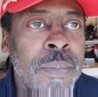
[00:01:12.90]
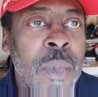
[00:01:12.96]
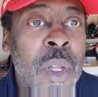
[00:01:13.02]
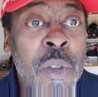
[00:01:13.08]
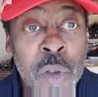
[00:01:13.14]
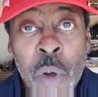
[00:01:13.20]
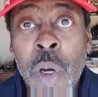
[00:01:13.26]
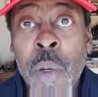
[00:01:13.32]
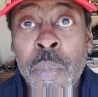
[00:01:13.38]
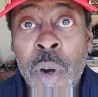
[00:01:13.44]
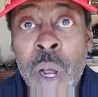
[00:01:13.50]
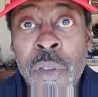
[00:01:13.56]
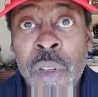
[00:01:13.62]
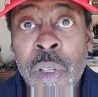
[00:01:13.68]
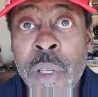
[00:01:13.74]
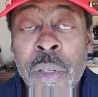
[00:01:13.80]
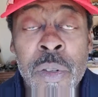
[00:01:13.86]
Saw the
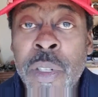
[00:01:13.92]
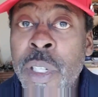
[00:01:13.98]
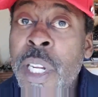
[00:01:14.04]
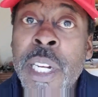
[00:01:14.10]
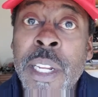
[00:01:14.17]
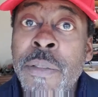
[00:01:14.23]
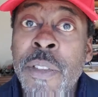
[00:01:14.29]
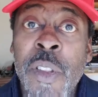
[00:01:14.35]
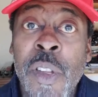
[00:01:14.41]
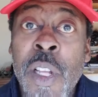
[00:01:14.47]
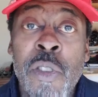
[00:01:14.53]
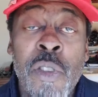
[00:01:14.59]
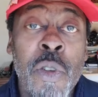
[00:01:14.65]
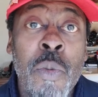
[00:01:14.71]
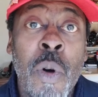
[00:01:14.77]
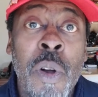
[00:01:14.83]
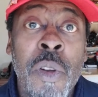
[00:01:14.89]
prosecutor. Didn't even say
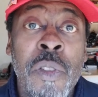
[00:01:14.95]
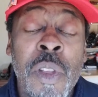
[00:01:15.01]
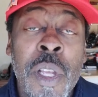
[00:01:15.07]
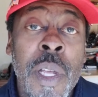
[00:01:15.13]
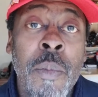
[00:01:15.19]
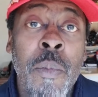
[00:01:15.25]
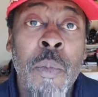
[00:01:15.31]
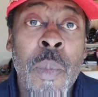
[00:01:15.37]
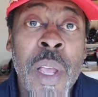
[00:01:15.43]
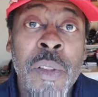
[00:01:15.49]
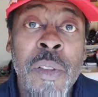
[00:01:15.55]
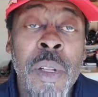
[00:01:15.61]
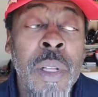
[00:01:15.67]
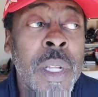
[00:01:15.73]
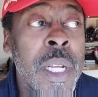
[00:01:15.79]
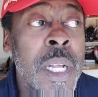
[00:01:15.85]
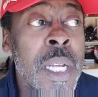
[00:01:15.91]
two words to him,
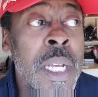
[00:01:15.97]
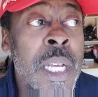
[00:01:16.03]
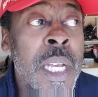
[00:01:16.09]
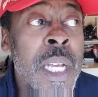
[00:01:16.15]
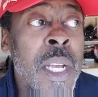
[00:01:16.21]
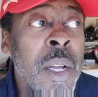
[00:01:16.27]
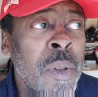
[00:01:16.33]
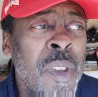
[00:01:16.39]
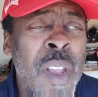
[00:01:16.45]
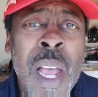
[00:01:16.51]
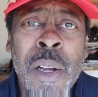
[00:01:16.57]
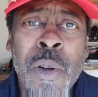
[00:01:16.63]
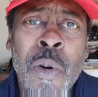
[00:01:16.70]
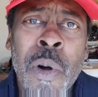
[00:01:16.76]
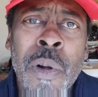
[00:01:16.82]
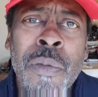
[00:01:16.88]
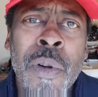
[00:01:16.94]
basically. Sat in
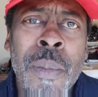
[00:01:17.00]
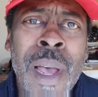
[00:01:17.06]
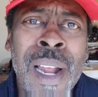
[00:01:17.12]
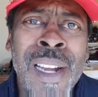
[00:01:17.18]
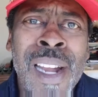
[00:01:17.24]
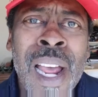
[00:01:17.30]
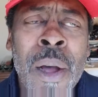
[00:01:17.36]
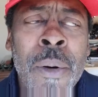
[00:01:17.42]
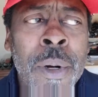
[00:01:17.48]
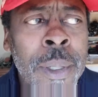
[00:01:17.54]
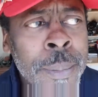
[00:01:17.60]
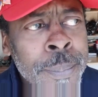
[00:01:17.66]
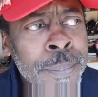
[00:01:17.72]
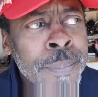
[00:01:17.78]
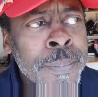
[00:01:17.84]
court for about an hour.